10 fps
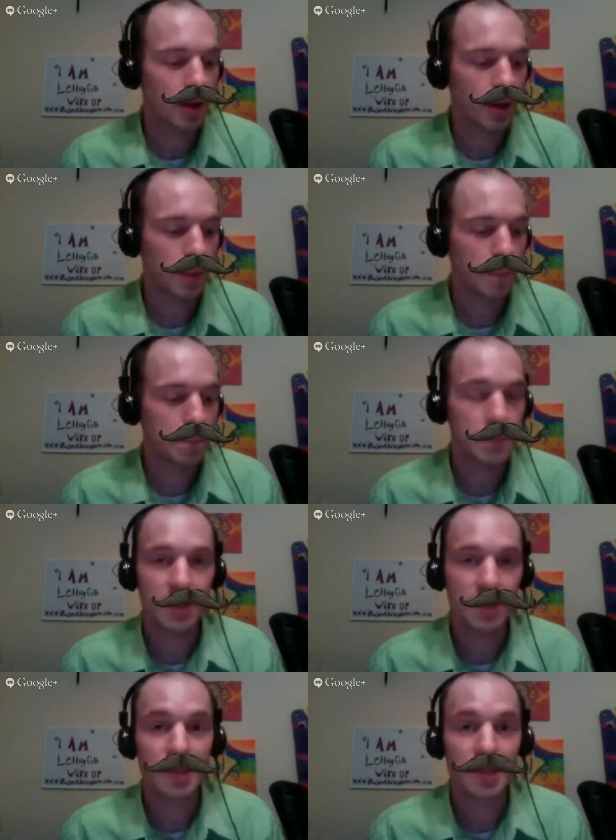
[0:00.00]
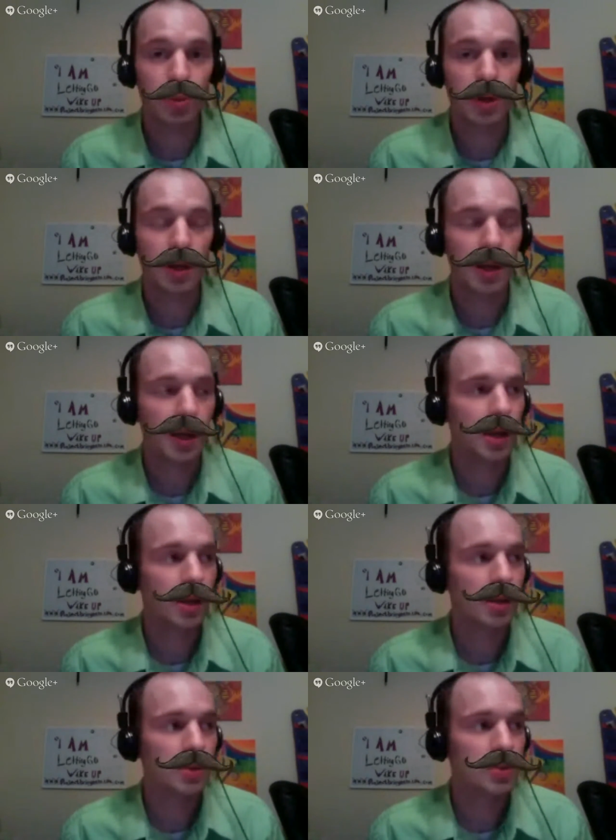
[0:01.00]
um, being separate
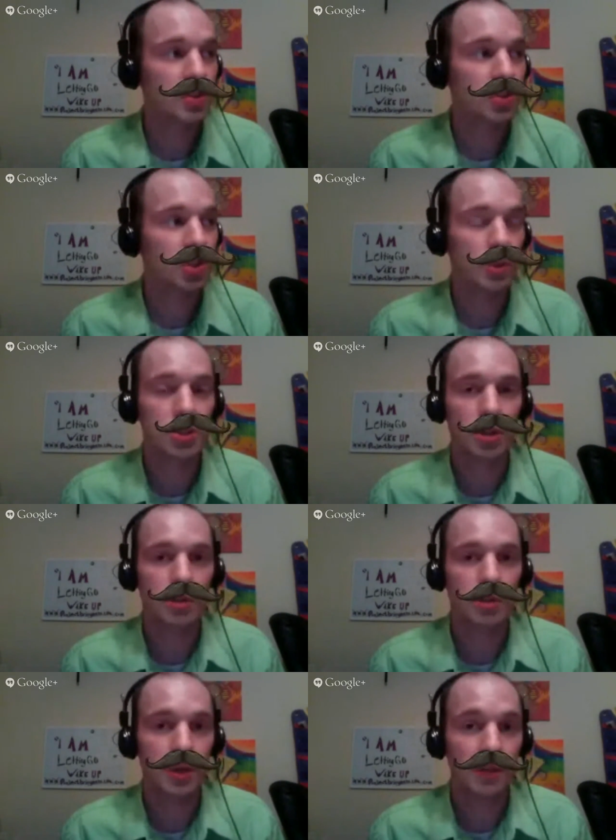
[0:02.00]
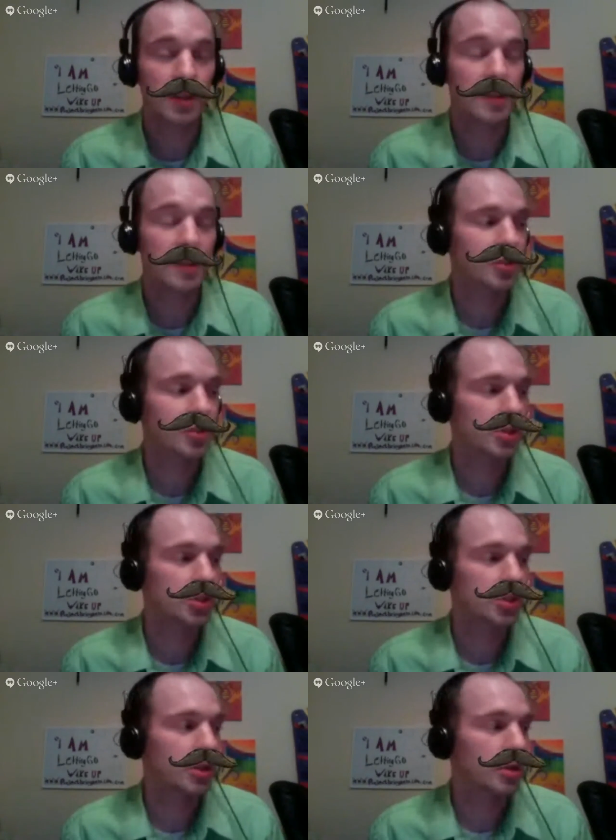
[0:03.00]
and just show each other forgiveness, show
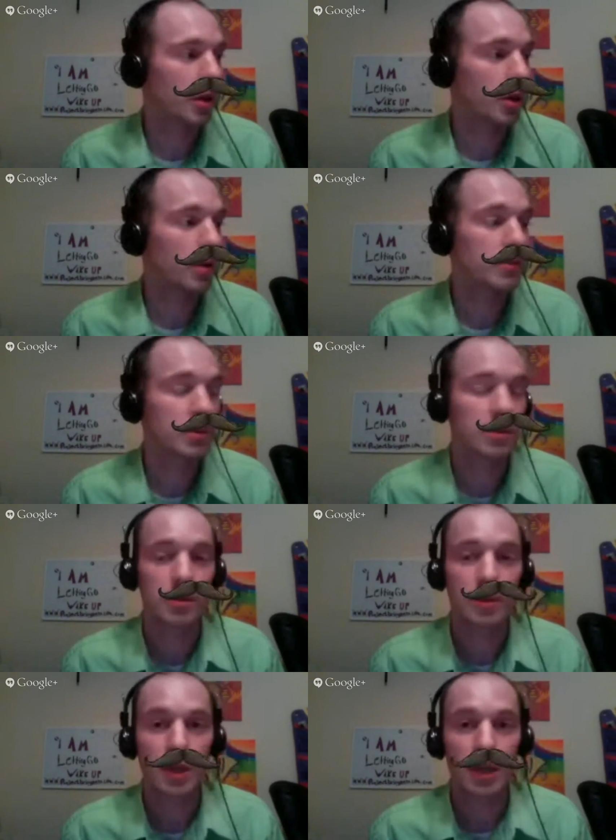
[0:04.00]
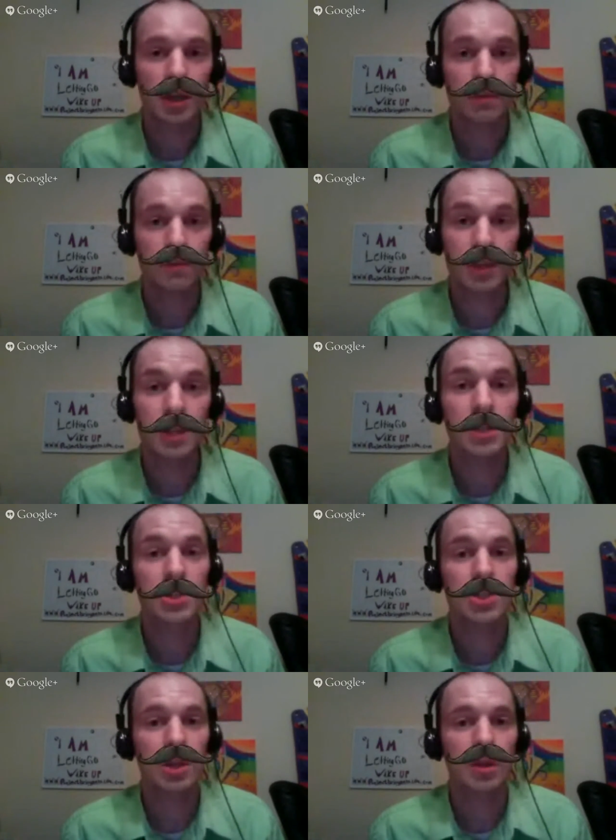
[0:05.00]
each other love, and and feed
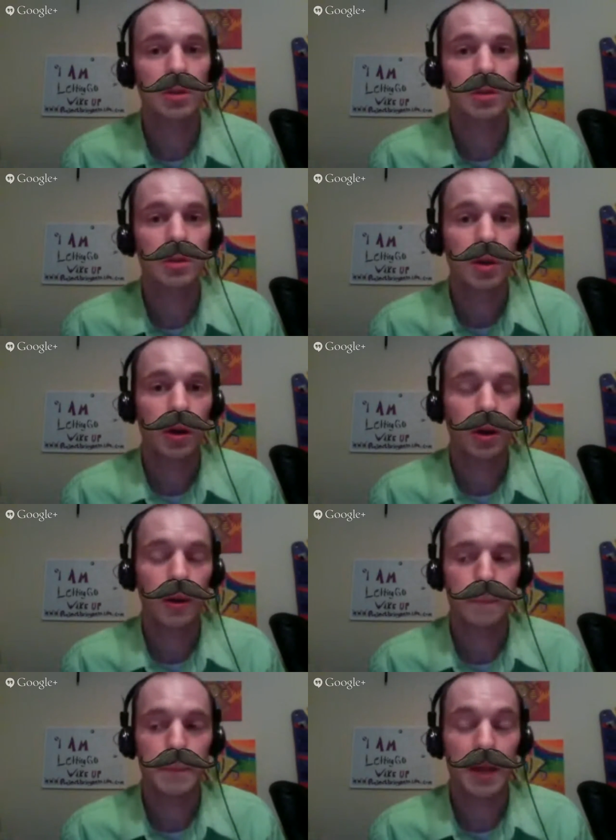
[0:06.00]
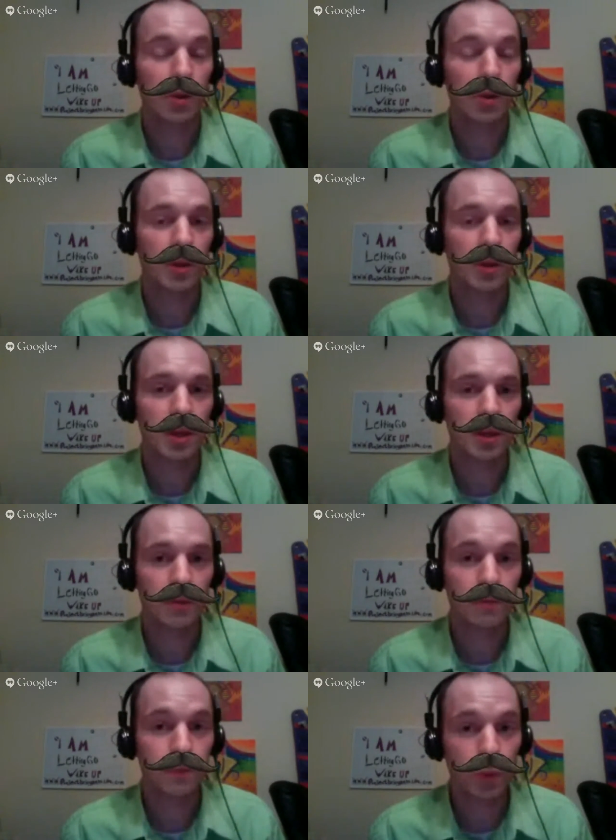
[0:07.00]
each other um, not
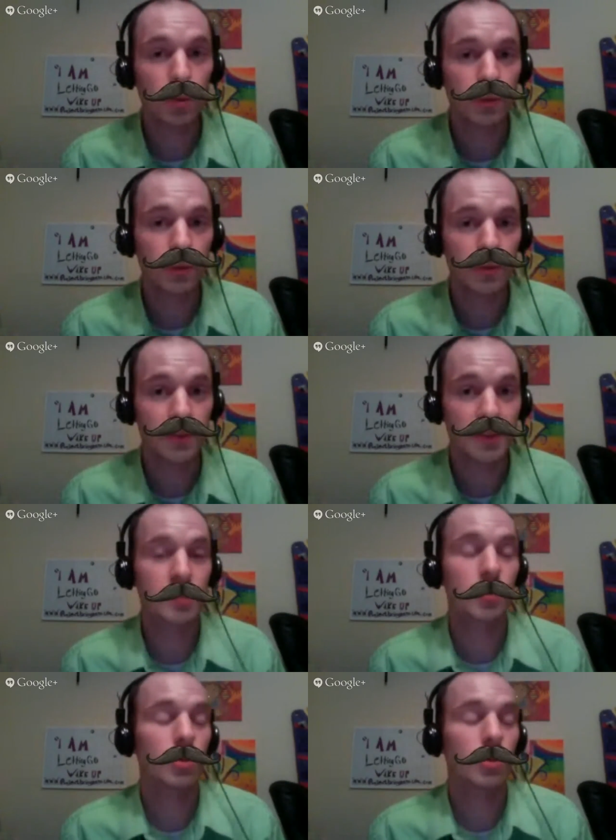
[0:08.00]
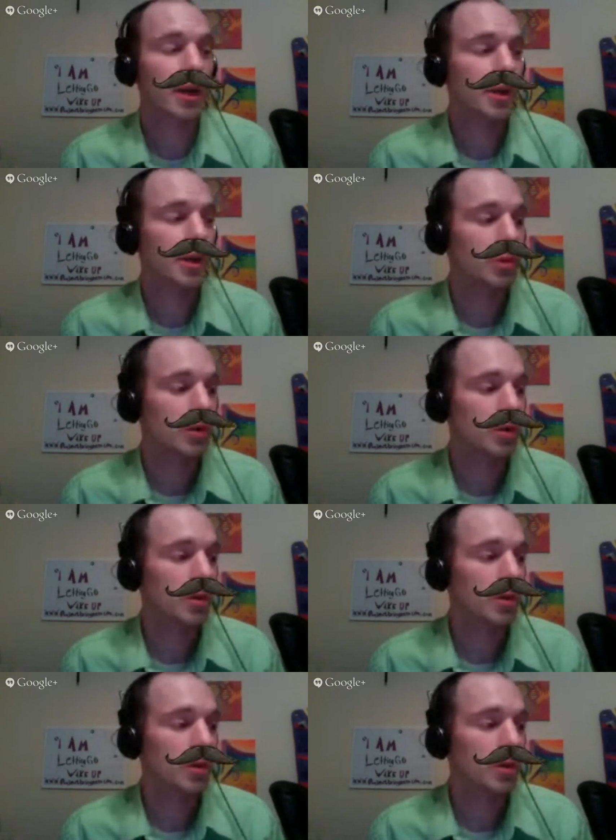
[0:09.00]
only food for the physical body, but